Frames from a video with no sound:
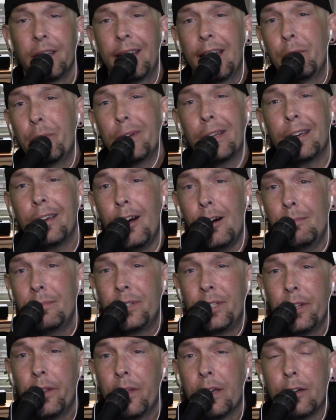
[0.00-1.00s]
And when it
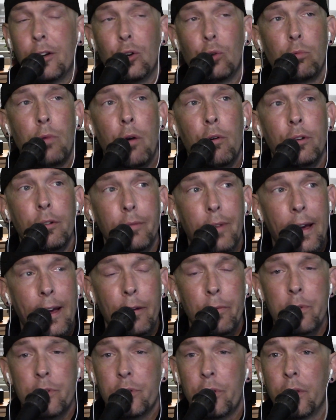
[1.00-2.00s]
comes to the
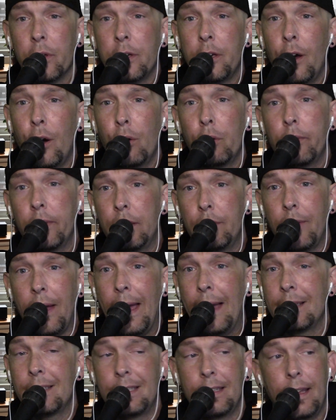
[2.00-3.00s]
coronavirus or the COVID
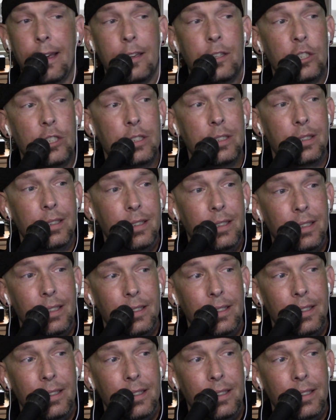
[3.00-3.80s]
vaccination,